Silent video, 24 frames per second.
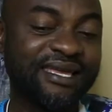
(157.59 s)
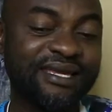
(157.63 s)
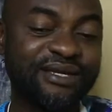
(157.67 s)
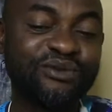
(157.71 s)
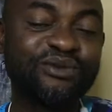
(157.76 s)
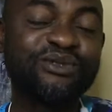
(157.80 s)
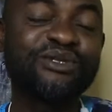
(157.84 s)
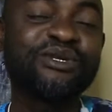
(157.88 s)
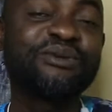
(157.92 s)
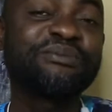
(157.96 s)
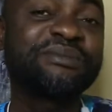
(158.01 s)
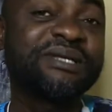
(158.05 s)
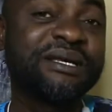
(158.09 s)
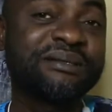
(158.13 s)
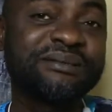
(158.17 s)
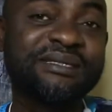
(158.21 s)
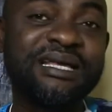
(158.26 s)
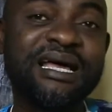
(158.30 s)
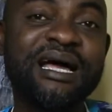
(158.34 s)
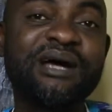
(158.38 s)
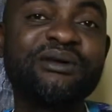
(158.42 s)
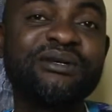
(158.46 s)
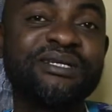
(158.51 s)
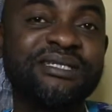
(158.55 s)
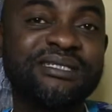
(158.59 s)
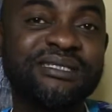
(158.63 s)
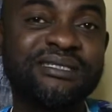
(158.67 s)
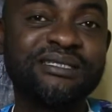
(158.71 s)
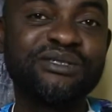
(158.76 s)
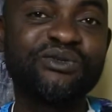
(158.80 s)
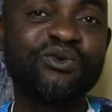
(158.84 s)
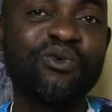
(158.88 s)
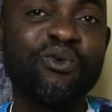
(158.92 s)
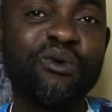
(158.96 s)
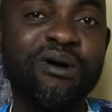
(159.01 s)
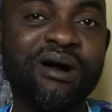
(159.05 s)
You know, sometimes how these
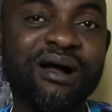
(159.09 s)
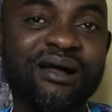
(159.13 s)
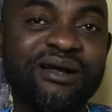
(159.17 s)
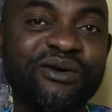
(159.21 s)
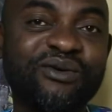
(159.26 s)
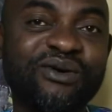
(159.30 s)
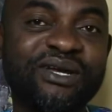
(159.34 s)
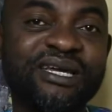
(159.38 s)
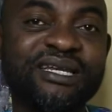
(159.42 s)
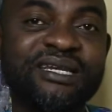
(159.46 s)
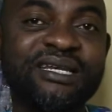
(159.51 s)
things work, okay?